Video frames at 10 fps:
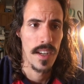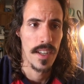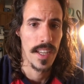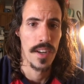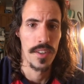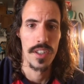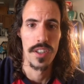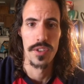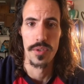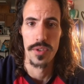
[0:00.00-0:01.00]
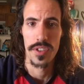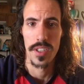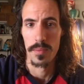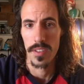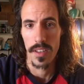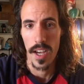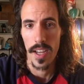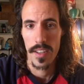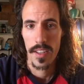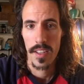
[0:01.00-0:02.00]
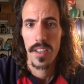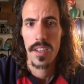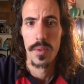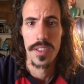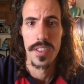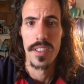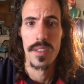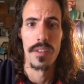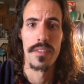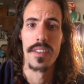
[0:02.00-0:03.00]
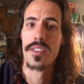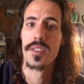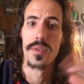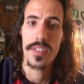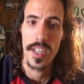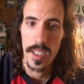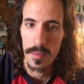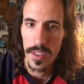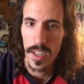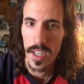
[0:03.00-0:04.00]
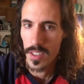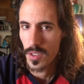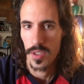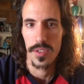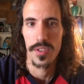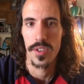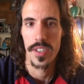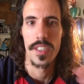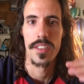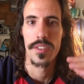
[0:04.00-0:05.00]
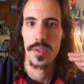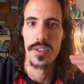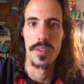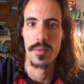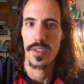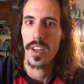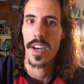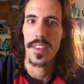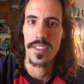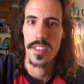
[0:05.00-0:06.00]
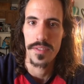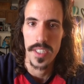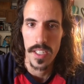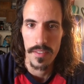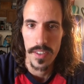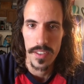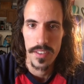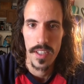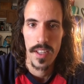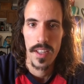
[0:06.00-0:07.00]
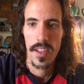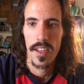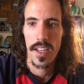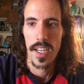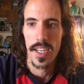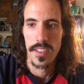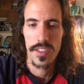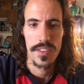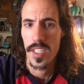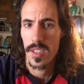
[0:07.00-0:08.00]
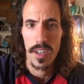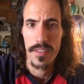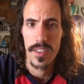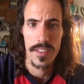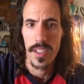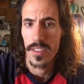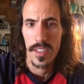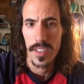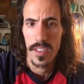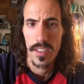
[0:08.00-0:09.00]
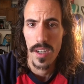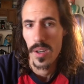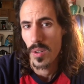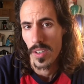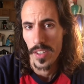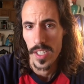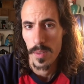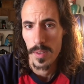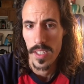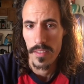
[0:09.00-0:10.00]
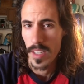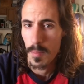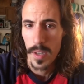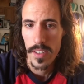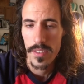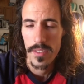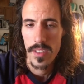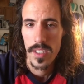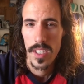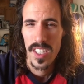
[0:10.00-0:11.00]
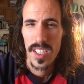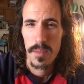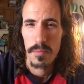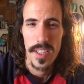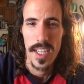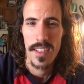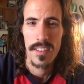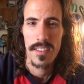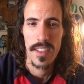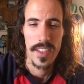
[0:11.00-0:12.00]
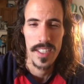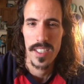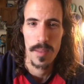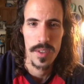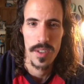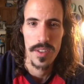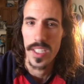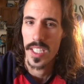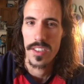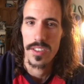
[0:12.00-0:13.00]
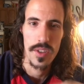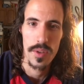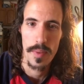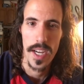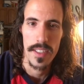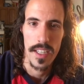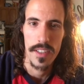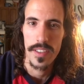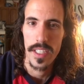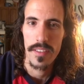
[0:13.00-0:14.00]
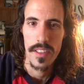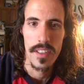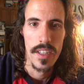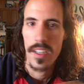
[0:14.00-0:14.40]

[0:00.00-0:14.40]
a town called Jerusalem's Lot, which is a reference to Salem's Lot in the short story Jerusalem's Lot in the Stephen King verse. And it's just like a reference. I was like, oh, are there going to be vampires? But then the next episode, the kid just goes back to Henry Deaver.